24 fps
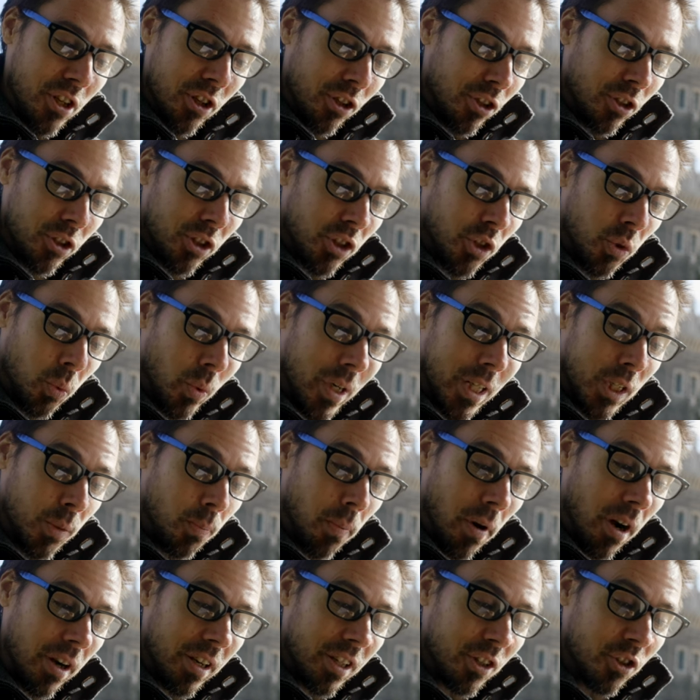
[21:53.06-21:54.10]
your sweet
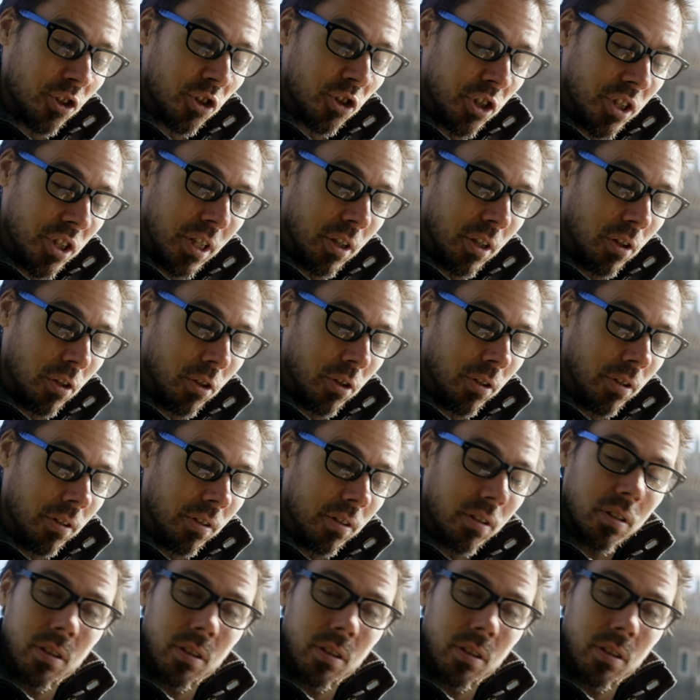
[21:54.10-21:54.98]
spot is still